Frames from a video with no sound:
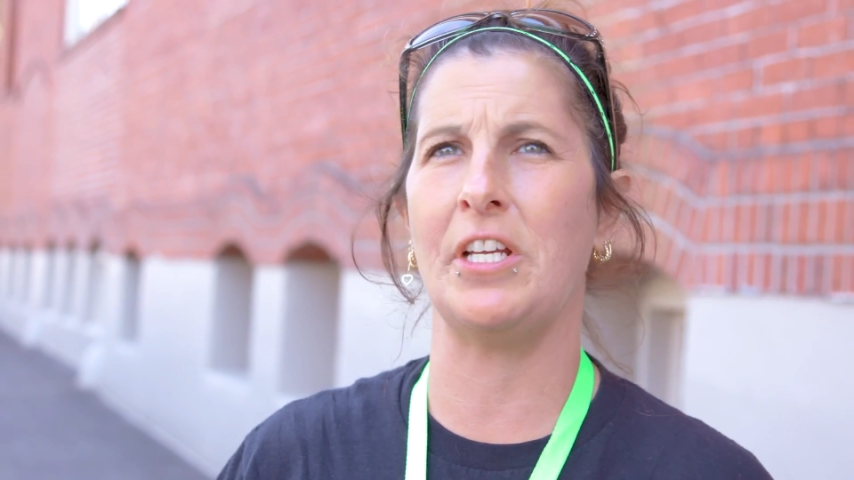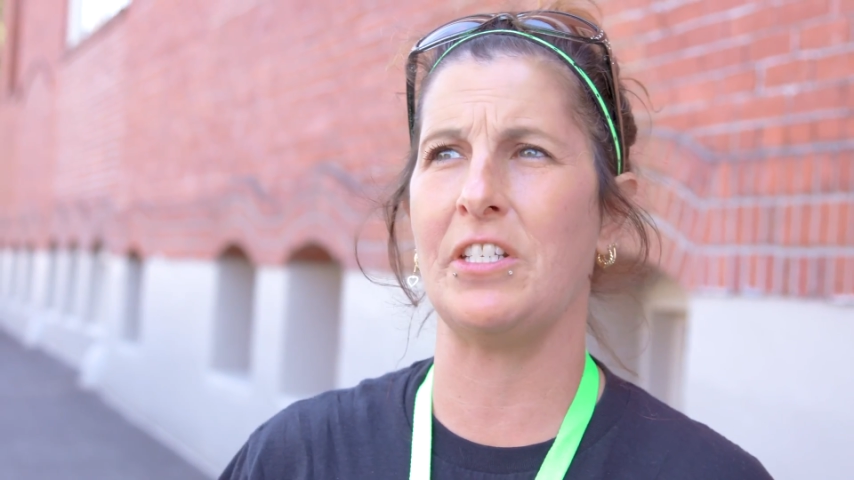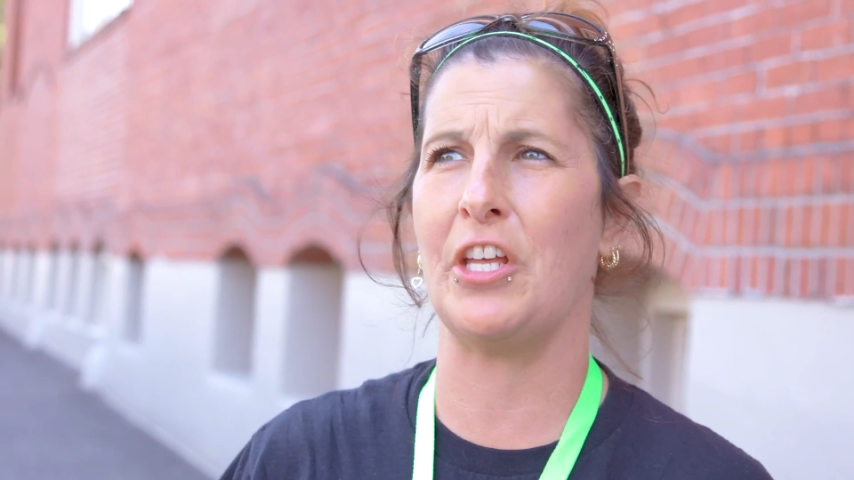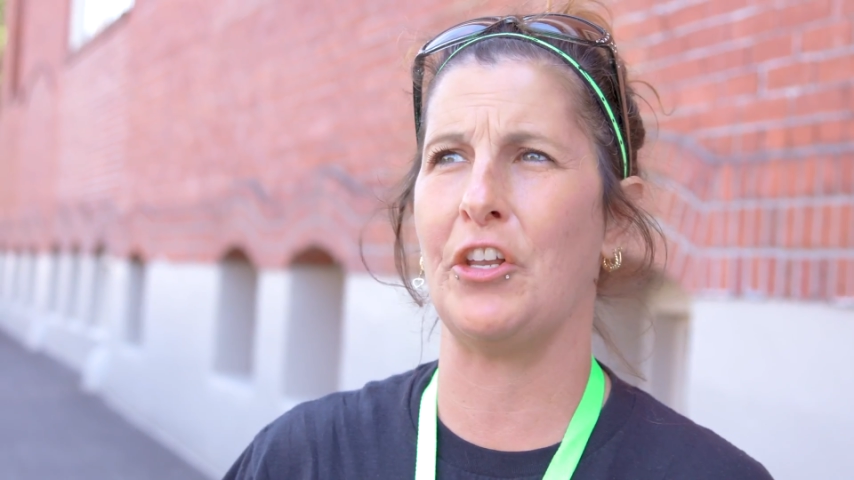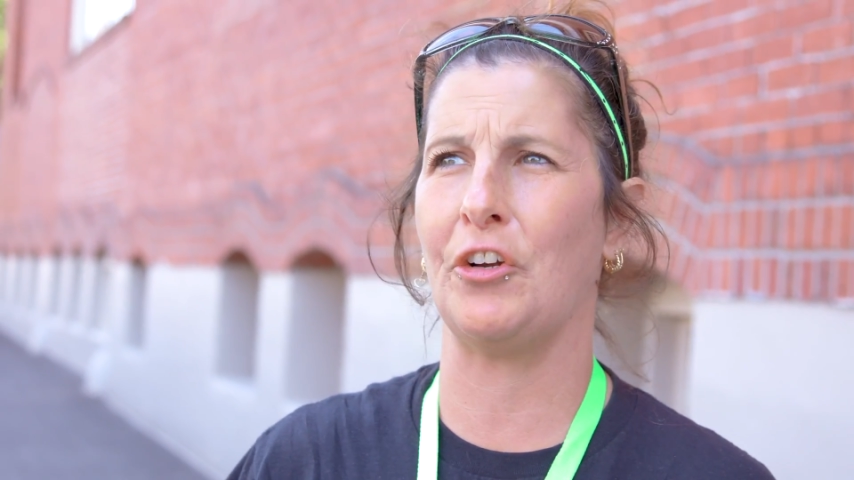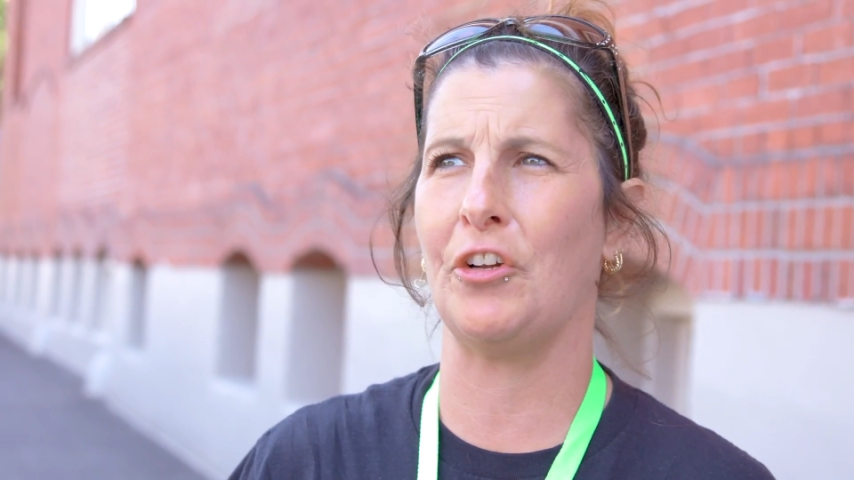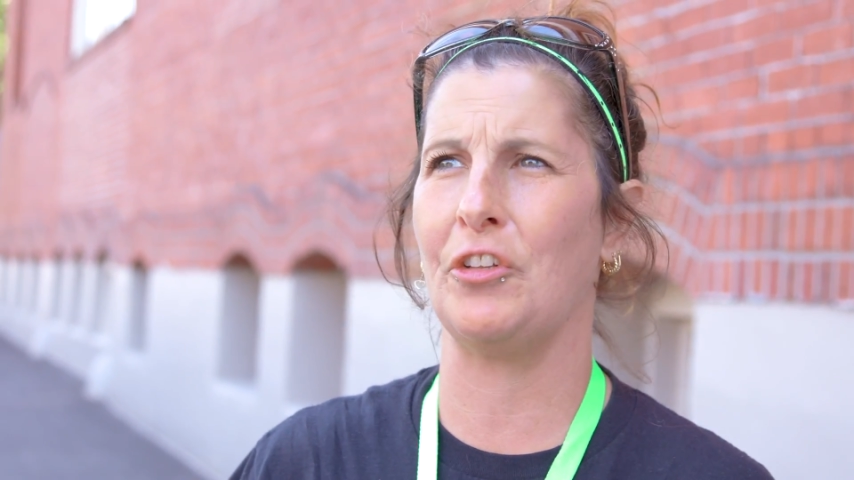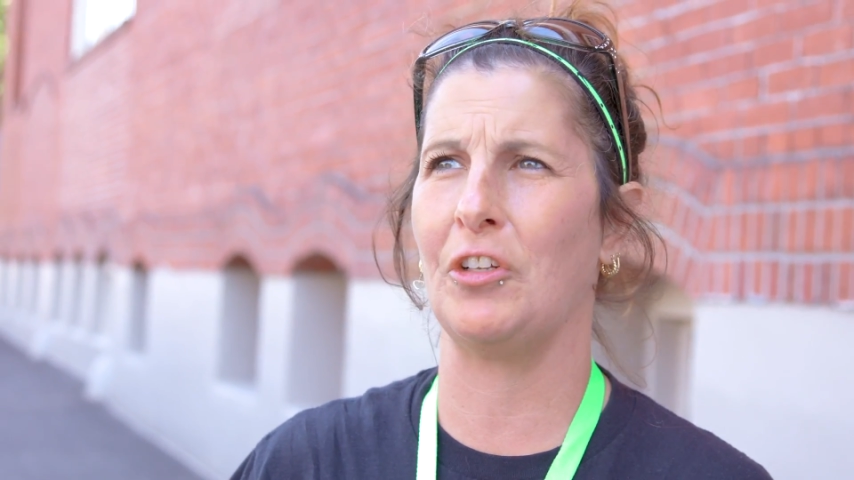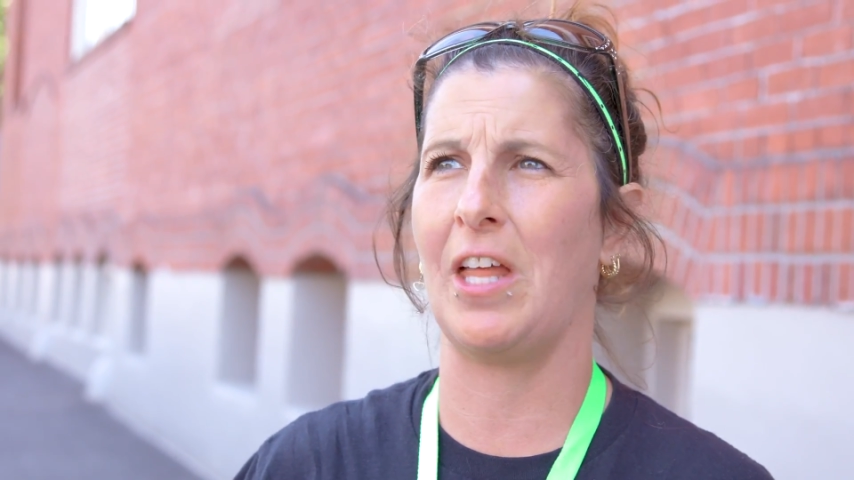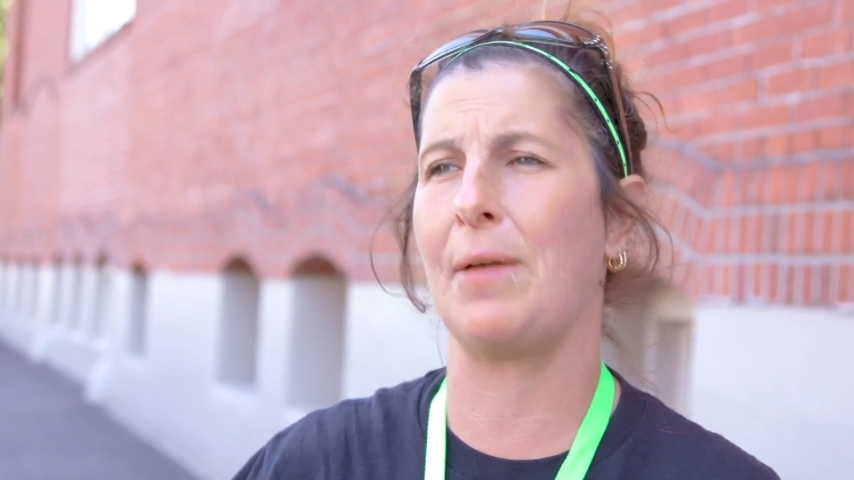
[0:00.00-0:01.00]
days later
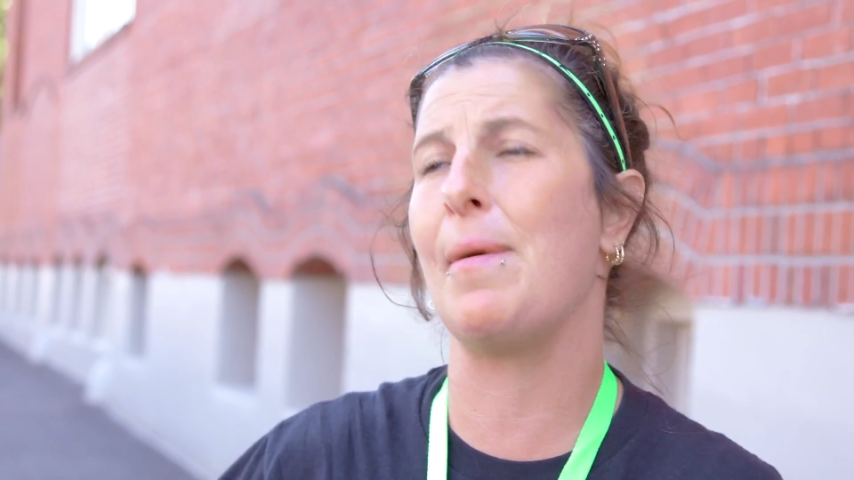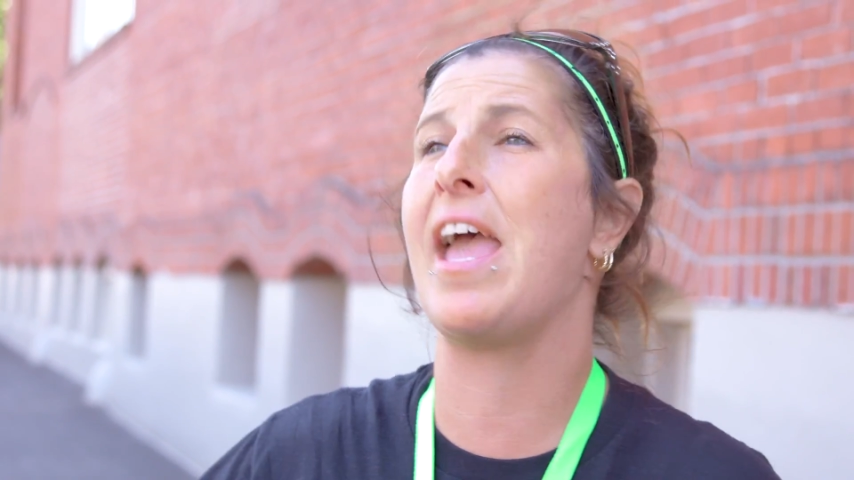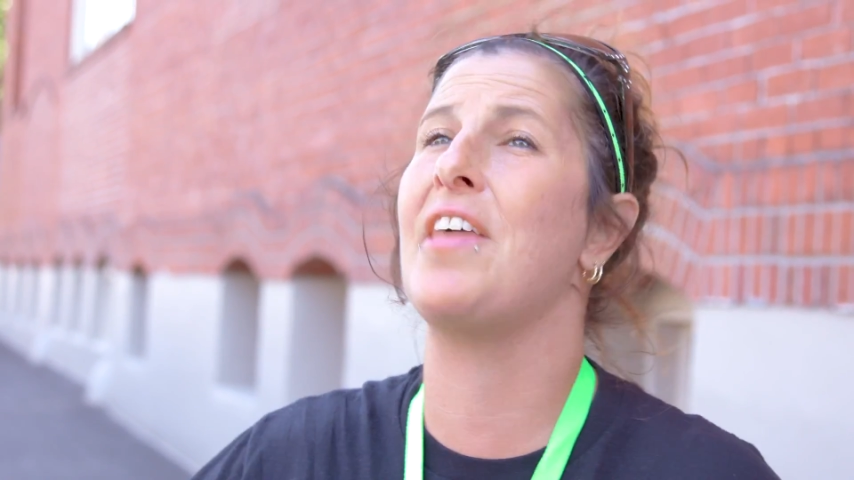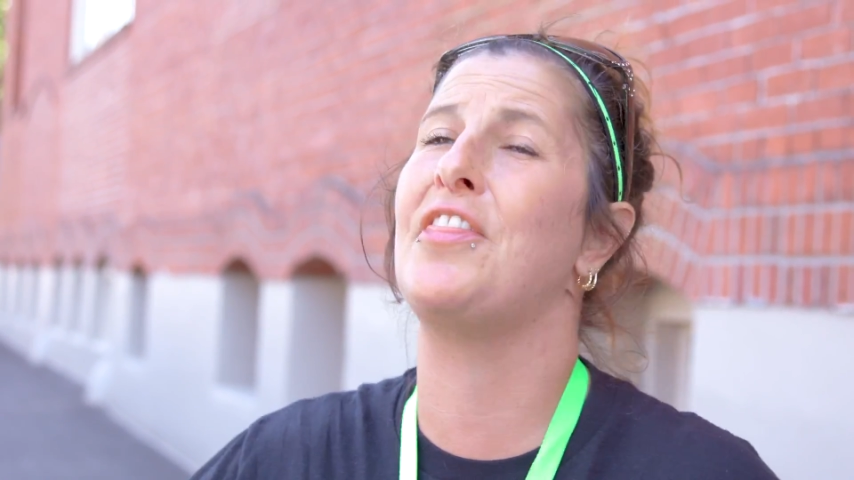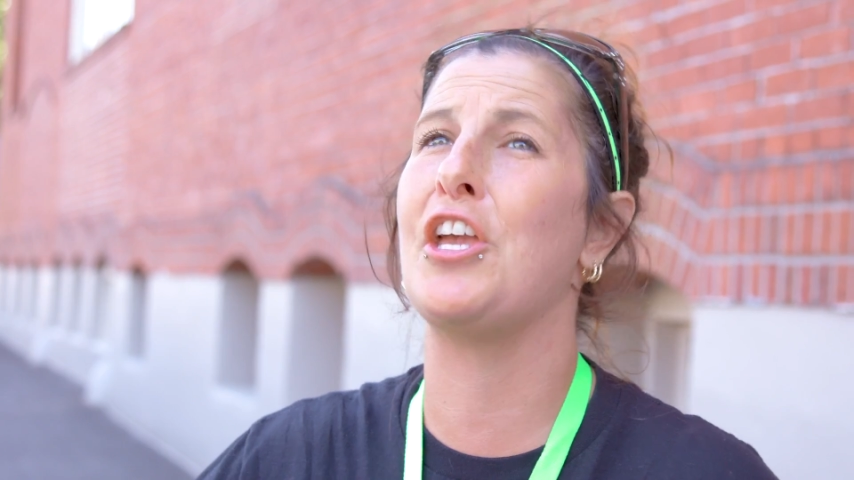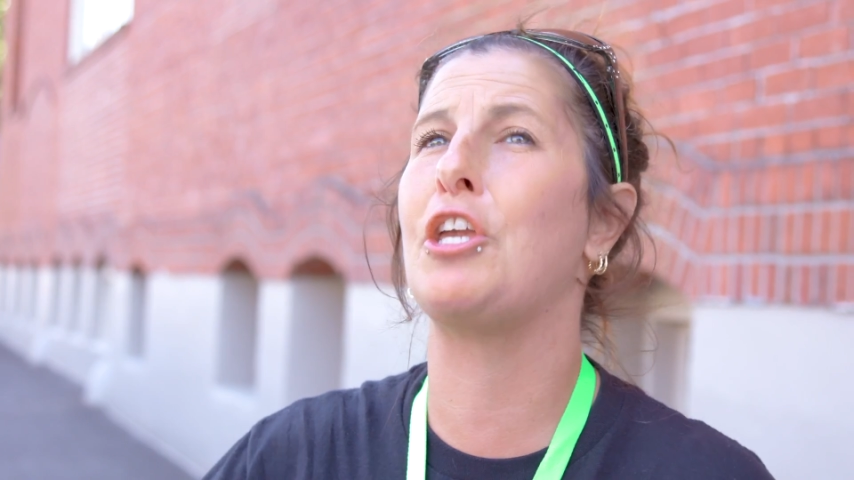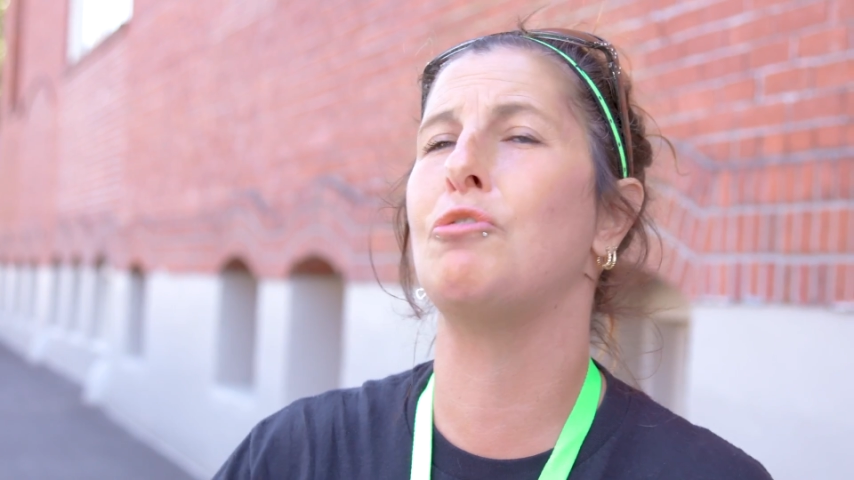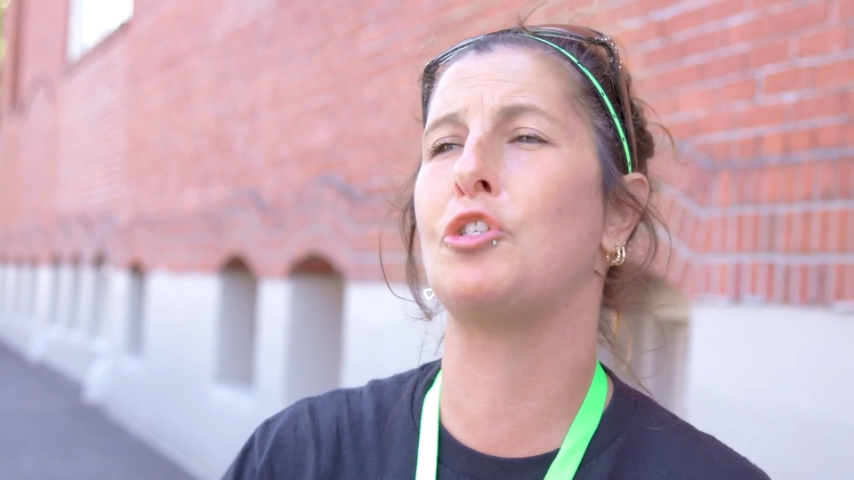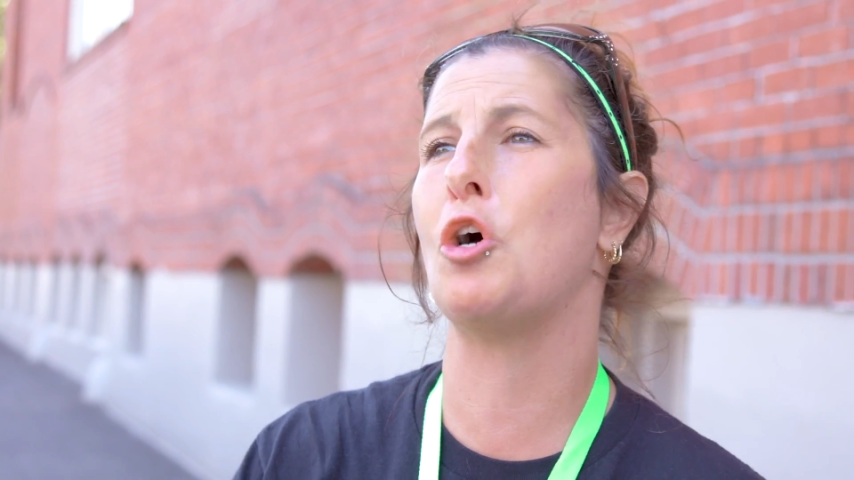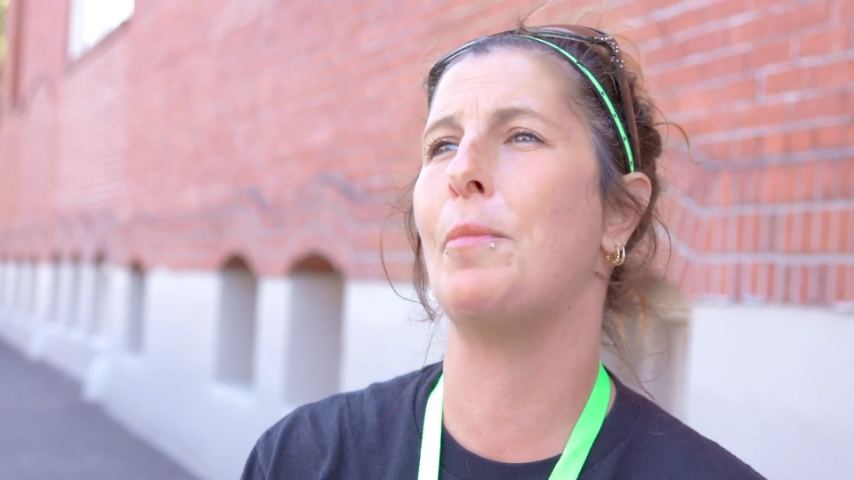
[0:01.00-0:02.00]
and they're like, man, thank
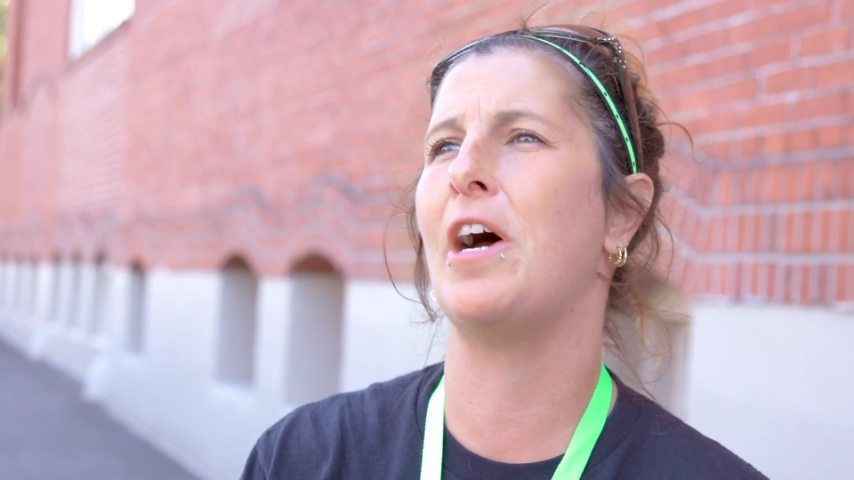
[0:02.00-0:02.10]
you so